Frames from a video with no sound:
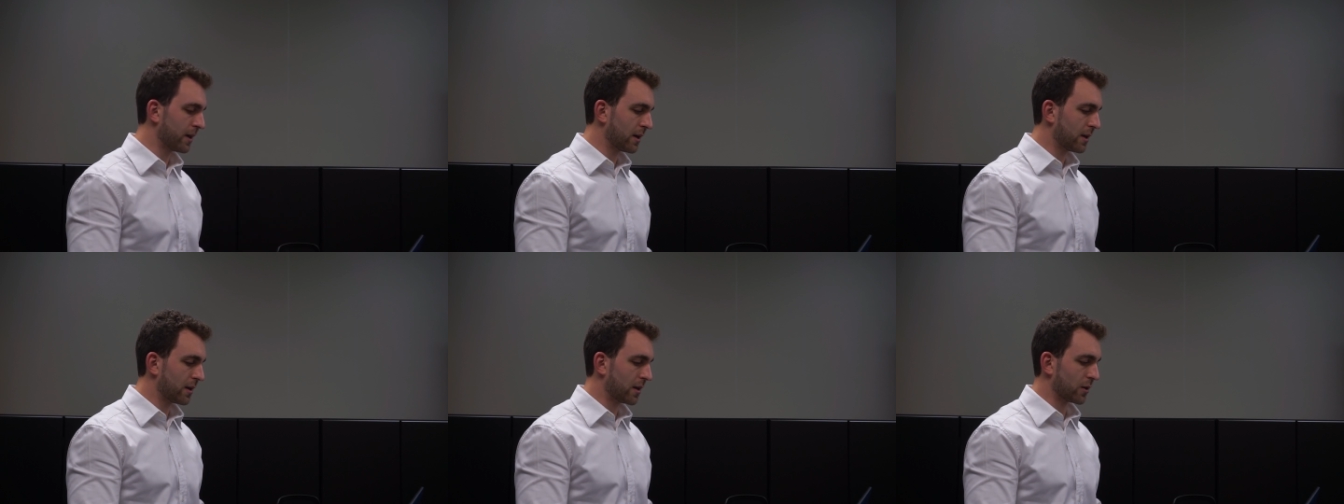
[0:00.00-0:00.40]

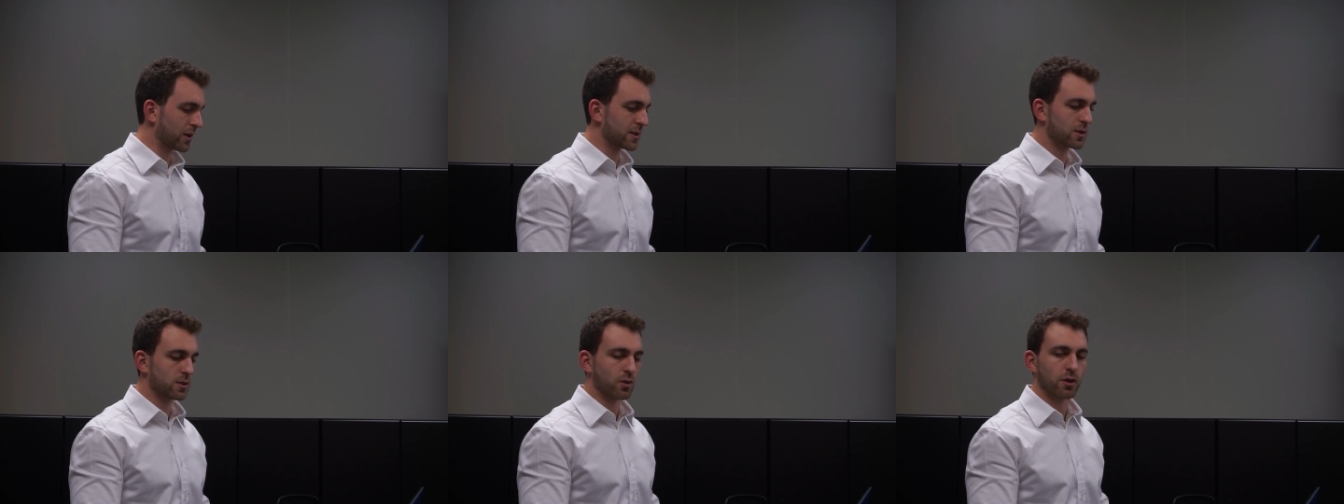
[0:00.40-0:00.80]
Now
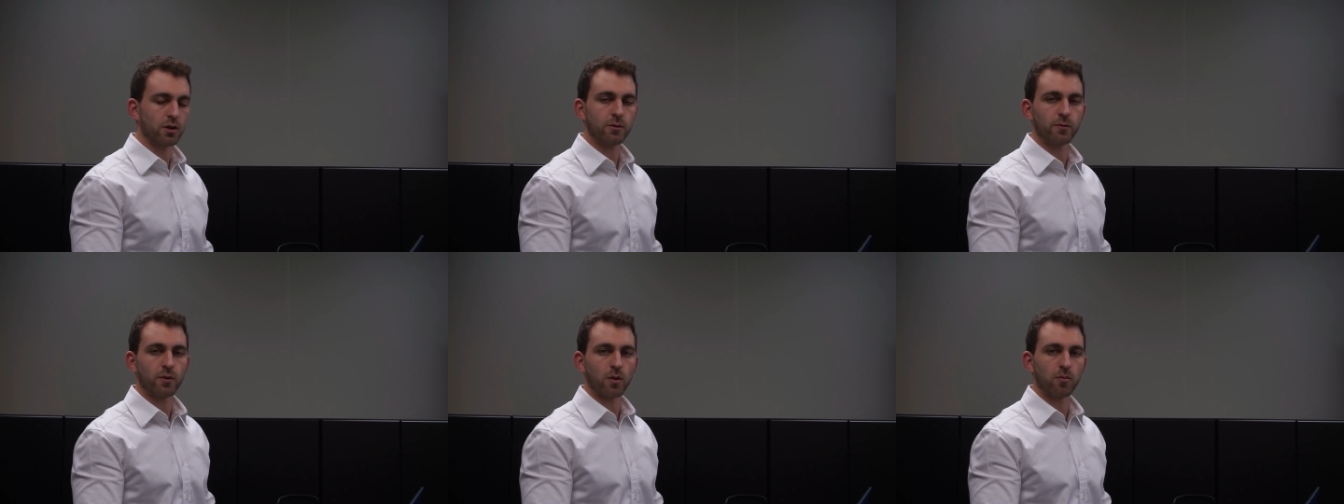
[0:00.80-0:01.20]
let's start.
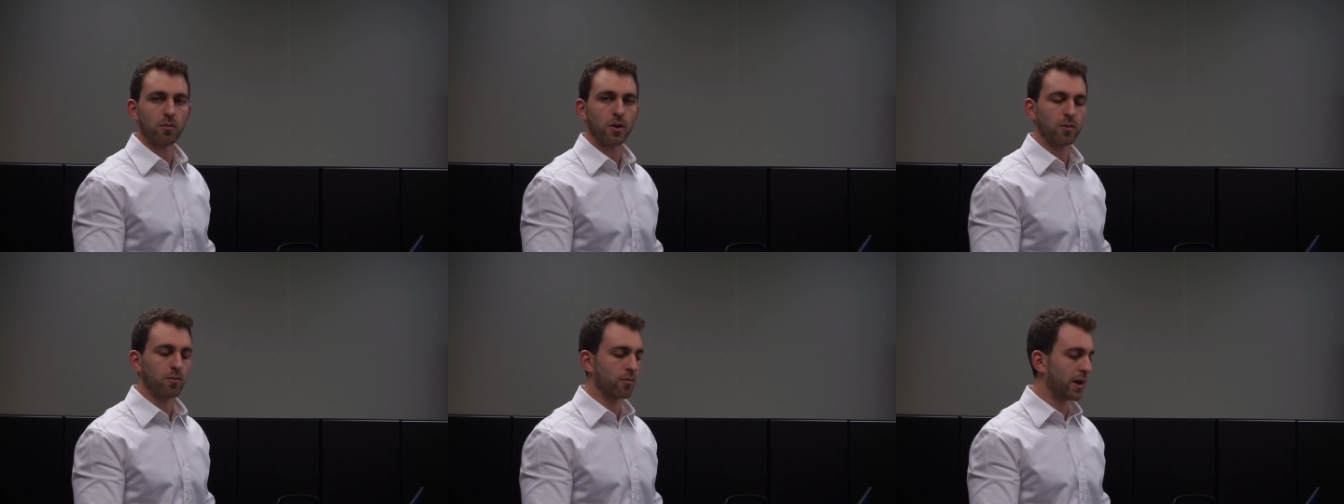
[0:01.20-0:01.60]

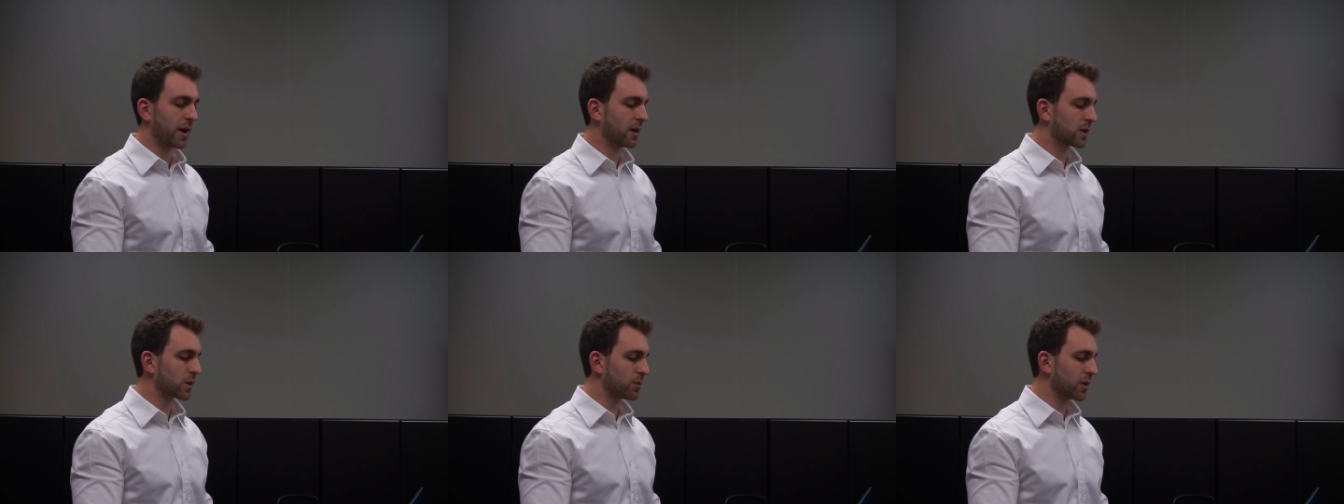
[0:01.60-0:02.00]
From my
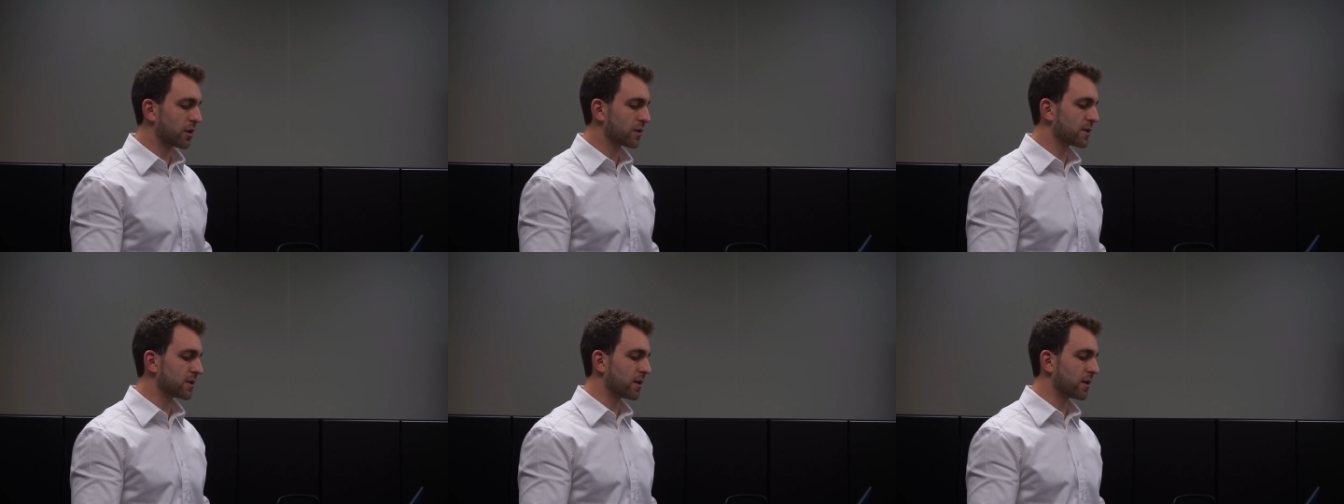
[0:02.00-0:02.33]
experience,